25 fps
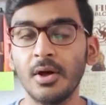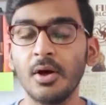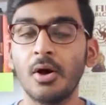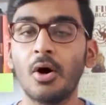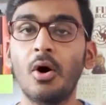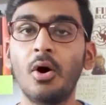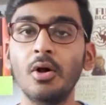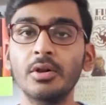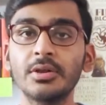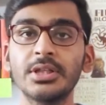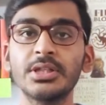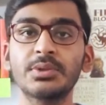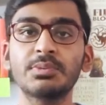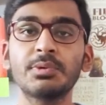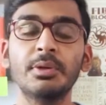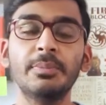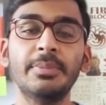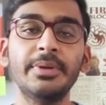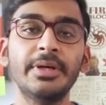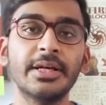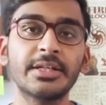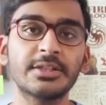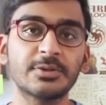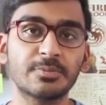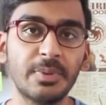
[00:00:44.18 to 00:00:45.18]
All this will
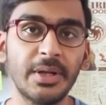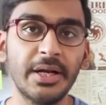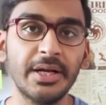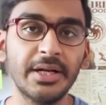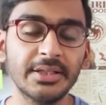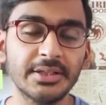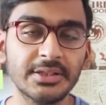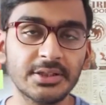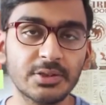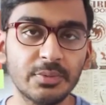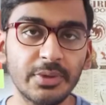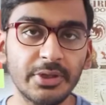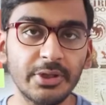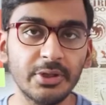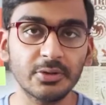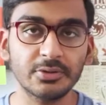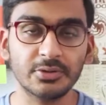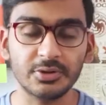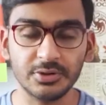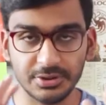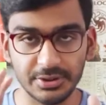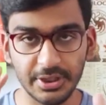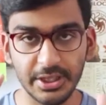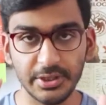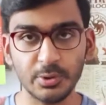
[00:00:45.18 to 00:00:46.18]
be explained in this video, so
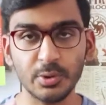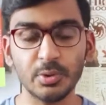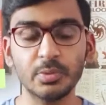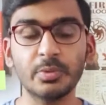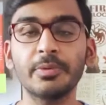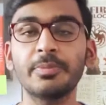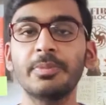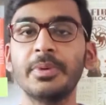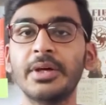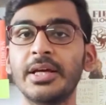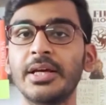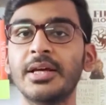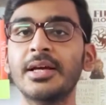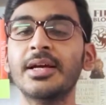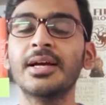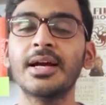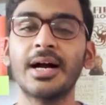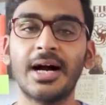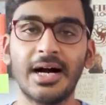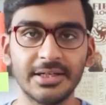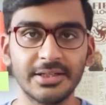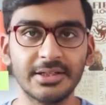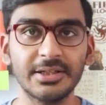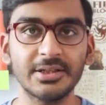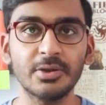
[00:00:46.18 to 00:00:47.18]
stay tuned with me
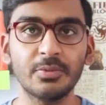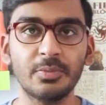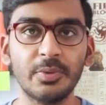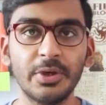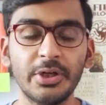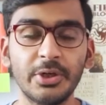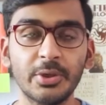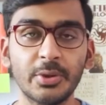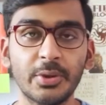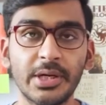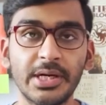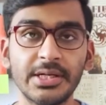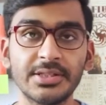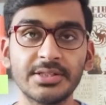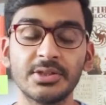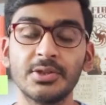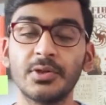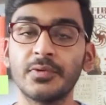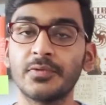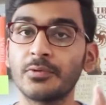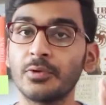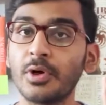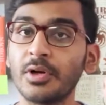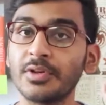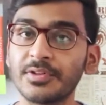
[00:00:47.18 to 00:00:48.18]
until the video ends. And if
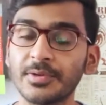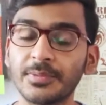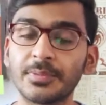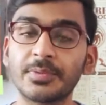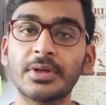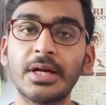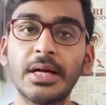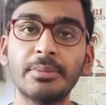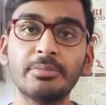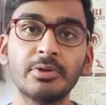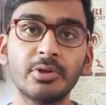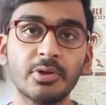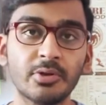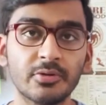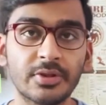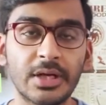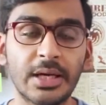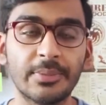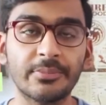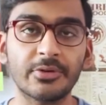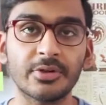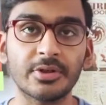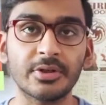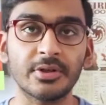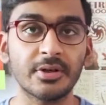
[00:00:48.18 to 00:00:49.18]
you're not subscribed to
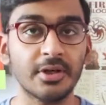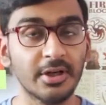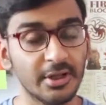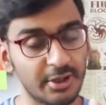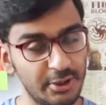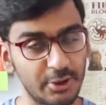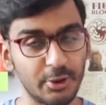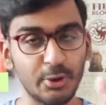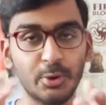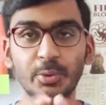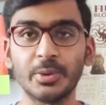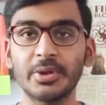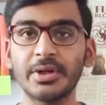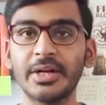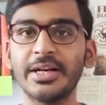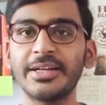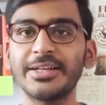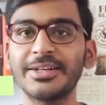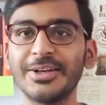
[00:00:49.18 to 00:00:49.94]
NewsHamster, do it right